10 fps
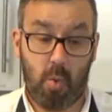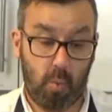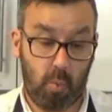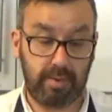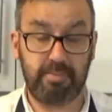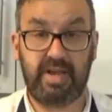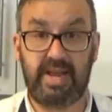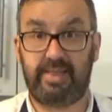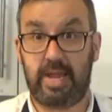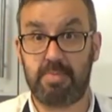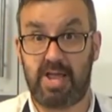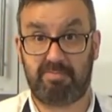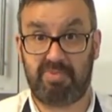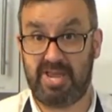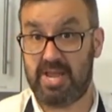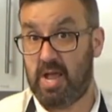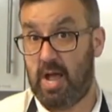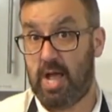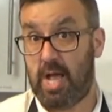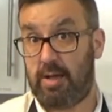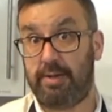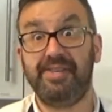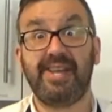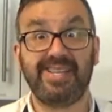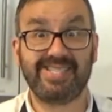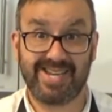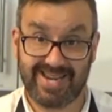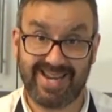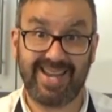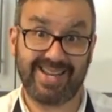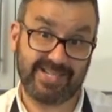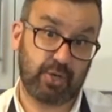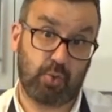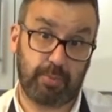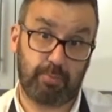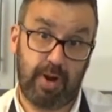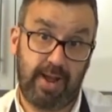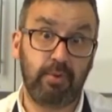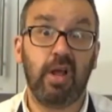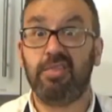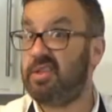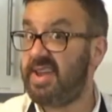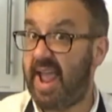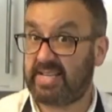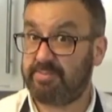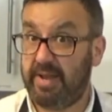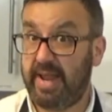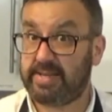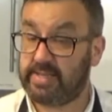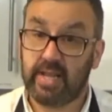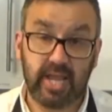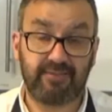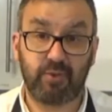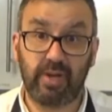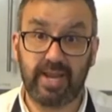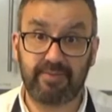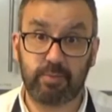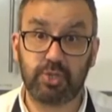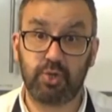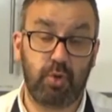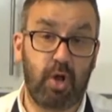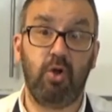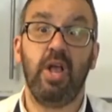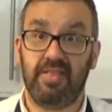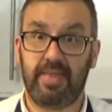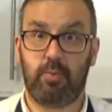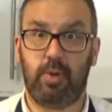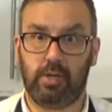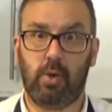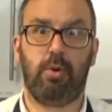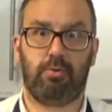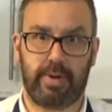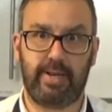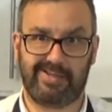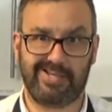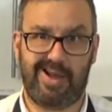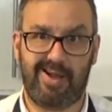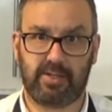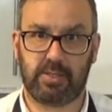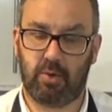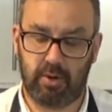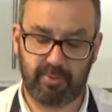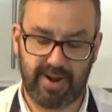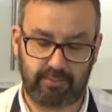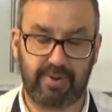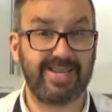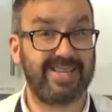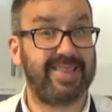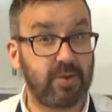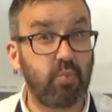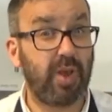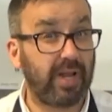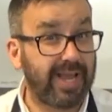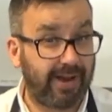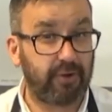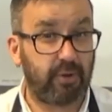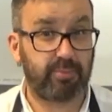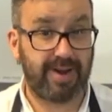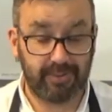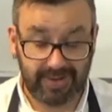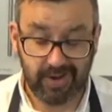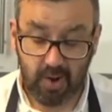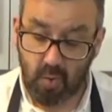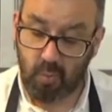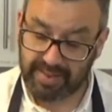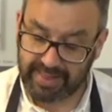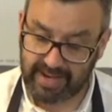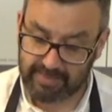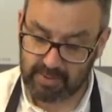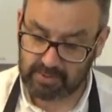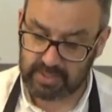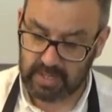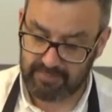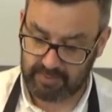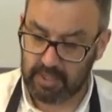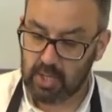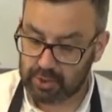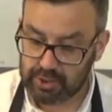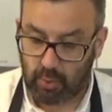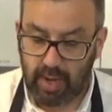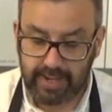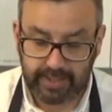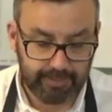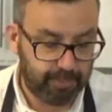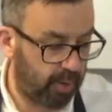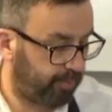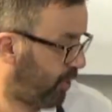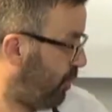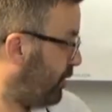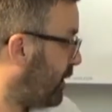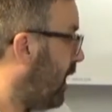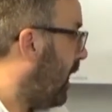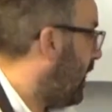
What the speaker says: 1 minute they might be nicely light golden brown. The next minute, if you leave them too long, they will go a real dark sort of brown, right? And they will carry on browning when they come out of the oven. So I'm going to pop those